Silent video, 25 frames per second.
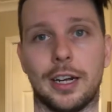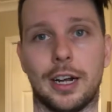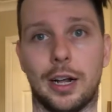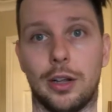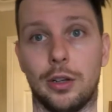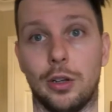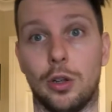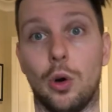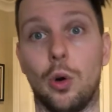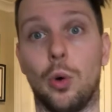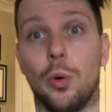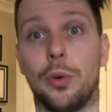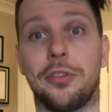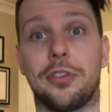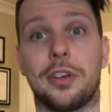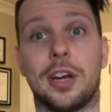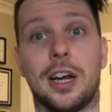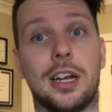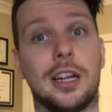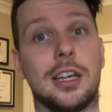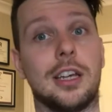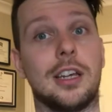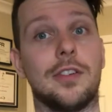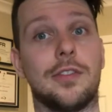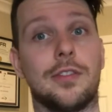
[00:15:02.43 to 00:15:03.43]
I'll always
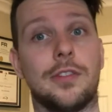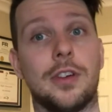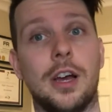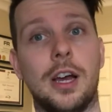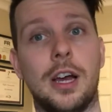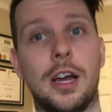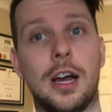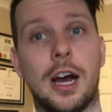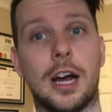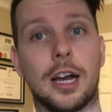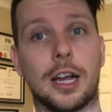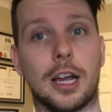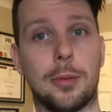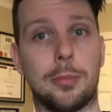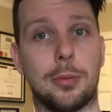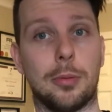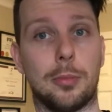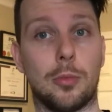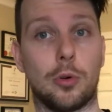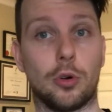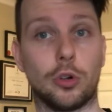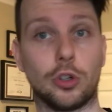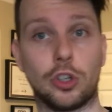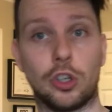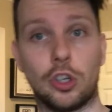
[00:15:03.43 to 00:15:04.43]
kind of give a couple
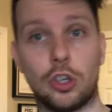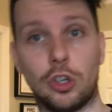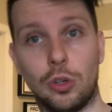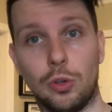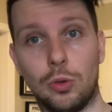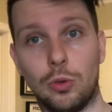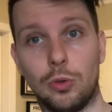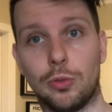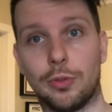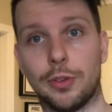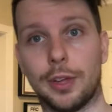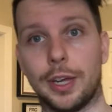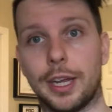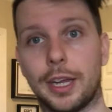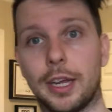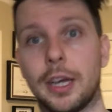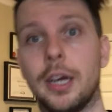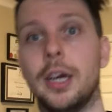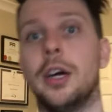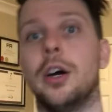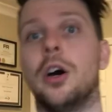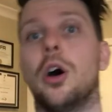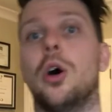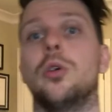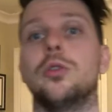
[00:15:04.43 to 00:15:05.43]
more cues, like,
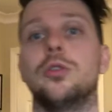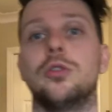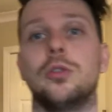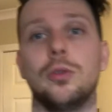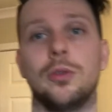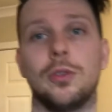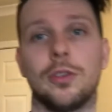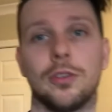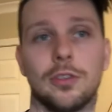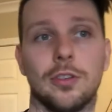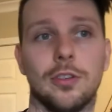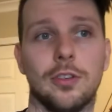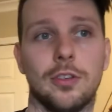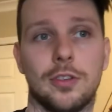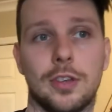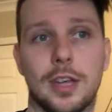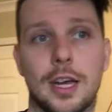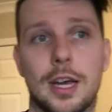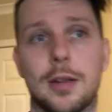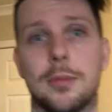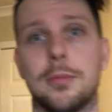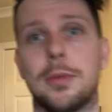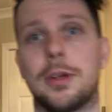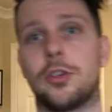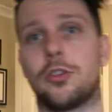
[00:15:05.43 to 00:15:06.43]
oh, do this
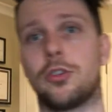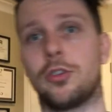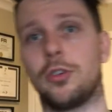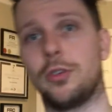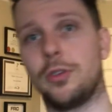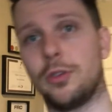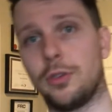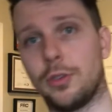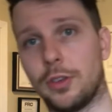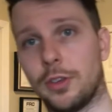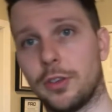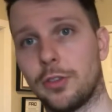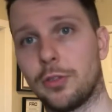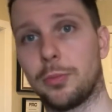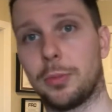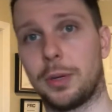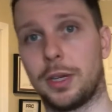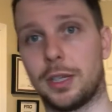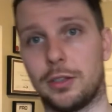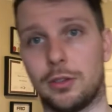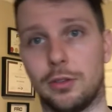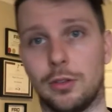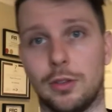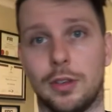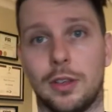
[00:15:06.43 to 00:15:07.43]
instead, make sure you do this,
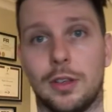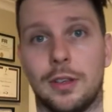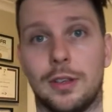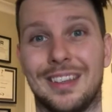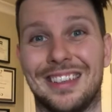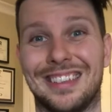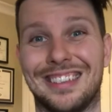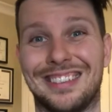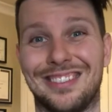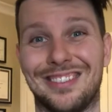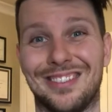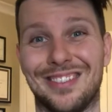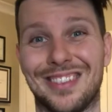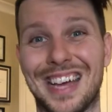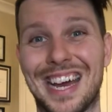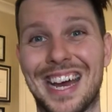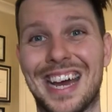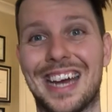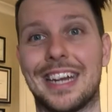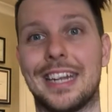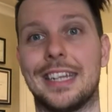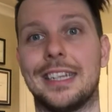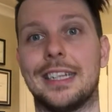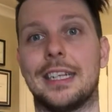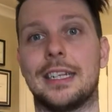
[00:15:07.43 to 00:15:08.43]
do
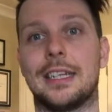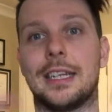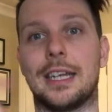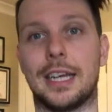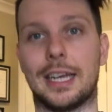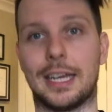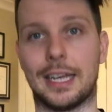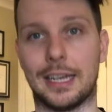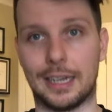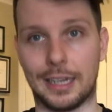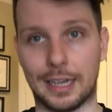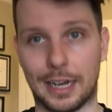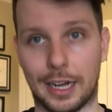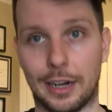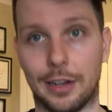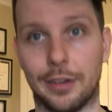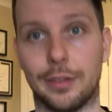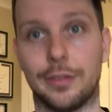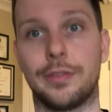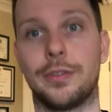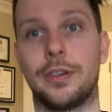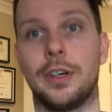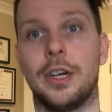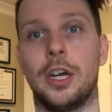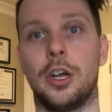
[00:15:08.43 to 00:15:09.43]
that, and then they can kind
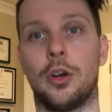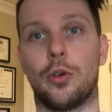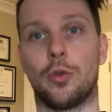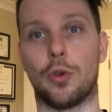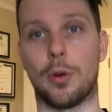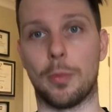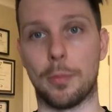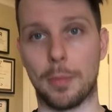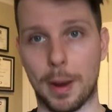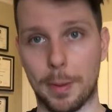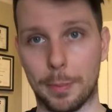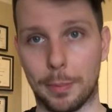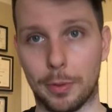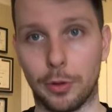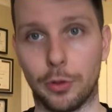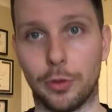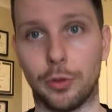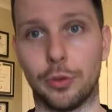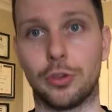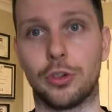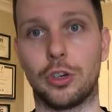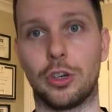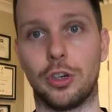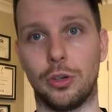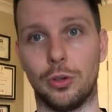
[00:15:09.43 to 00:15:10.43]
of remember
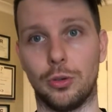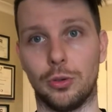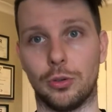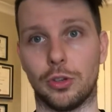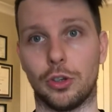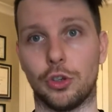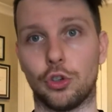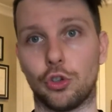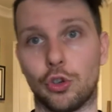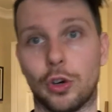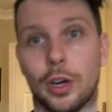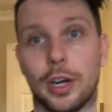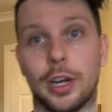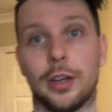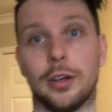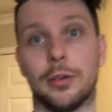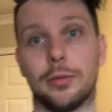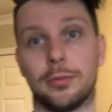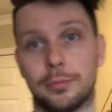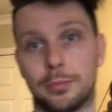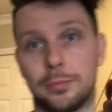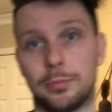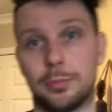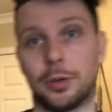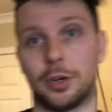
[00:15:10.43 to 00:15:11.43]
those cues and try to
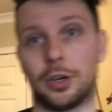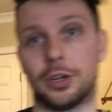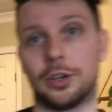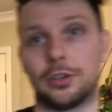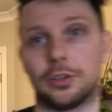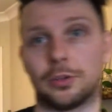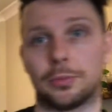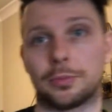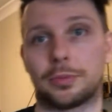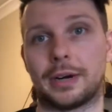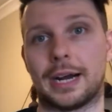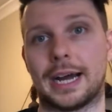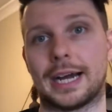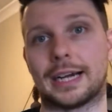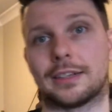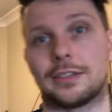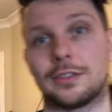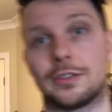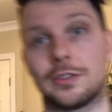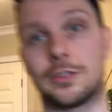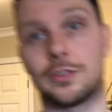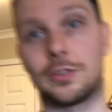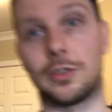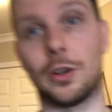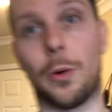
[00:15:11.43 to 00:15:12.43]
put it into
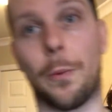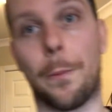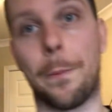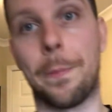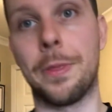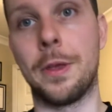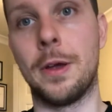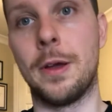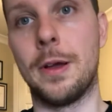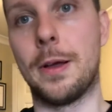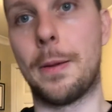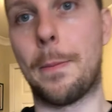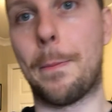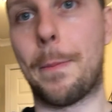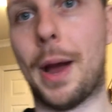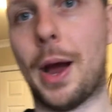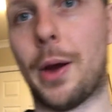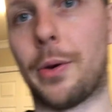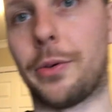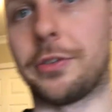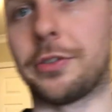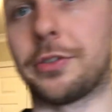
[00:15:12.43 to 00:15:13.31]
practice. So, power